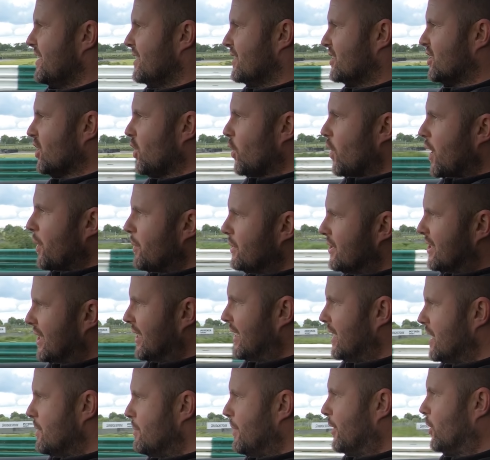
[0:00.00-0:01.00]
So I was
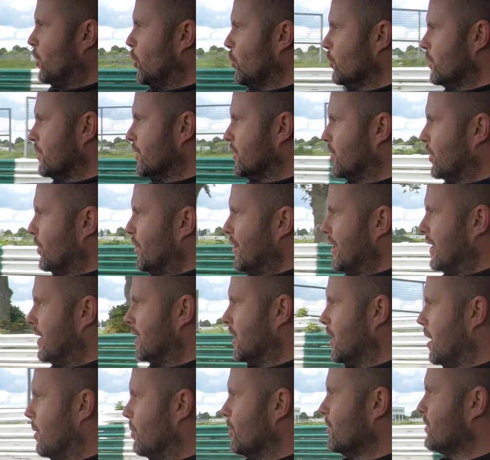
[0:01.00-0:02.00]
hitting about 130
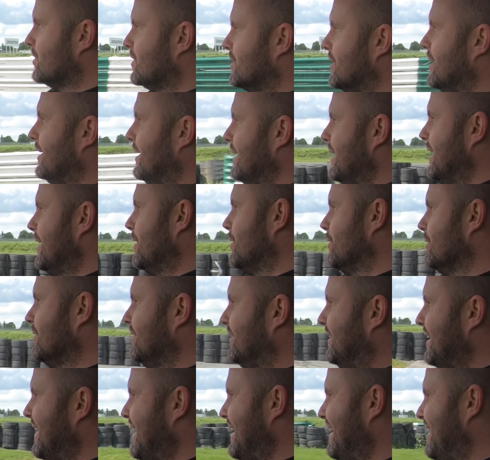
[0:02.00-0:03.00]
kilometers an hour
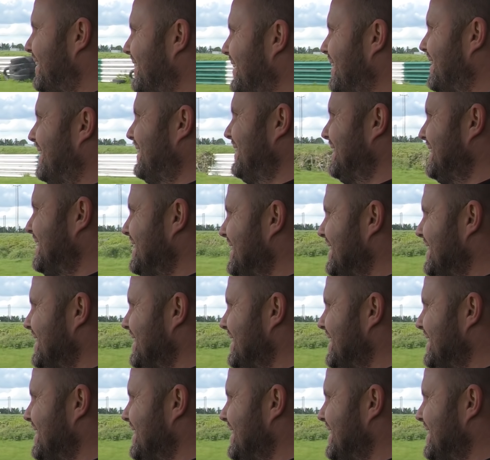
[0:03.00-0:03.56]
there.